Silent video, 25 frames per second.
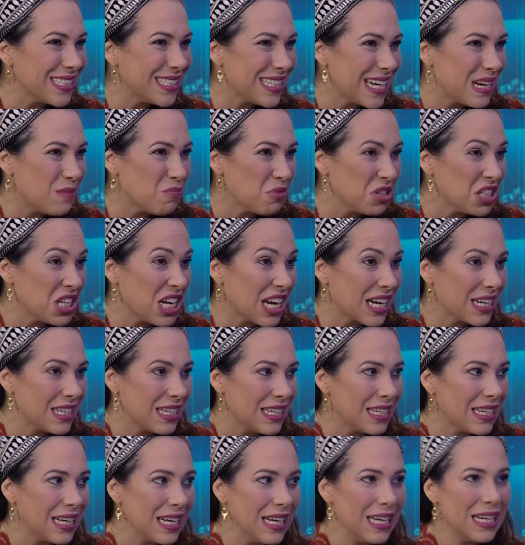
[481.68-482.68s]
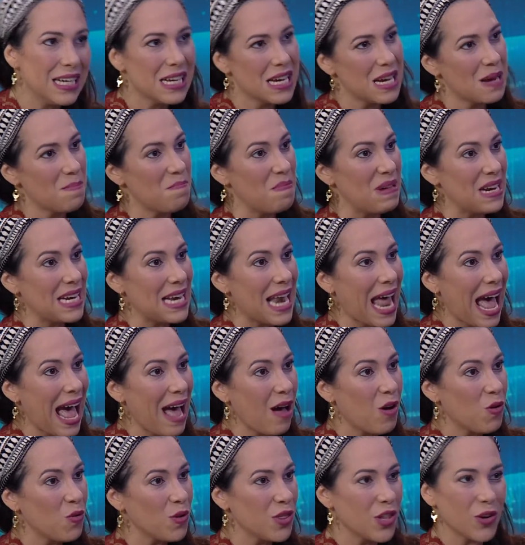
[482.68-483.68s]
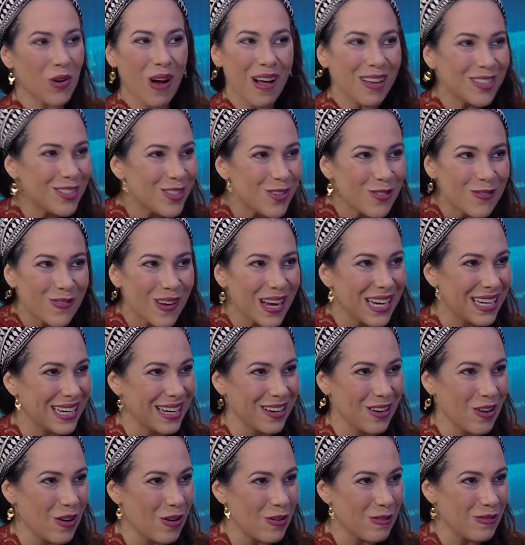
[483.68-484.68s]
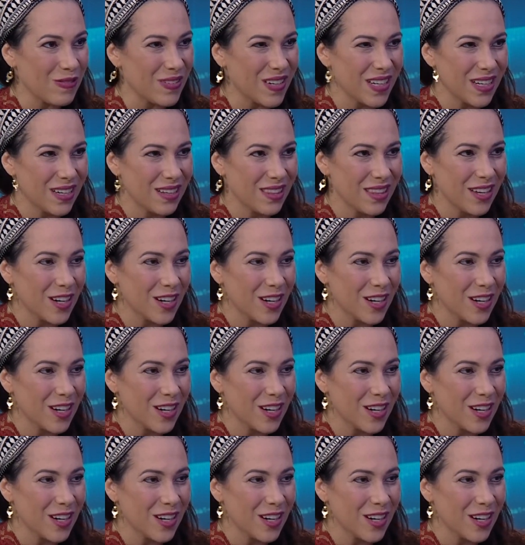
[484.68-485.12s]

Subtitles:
stay protected. But now they're also fighting COVID.